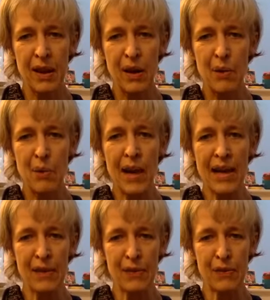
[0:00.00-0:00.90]

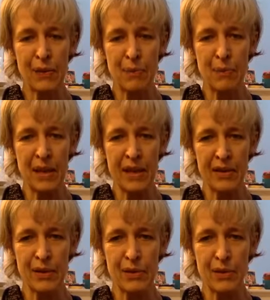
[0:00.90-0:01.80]
away from me
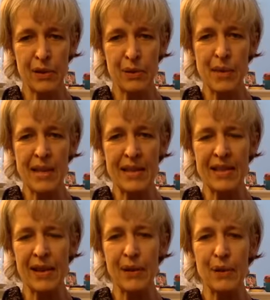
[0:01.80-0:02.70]
through the
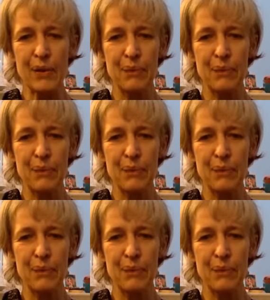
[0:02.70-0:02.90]
window.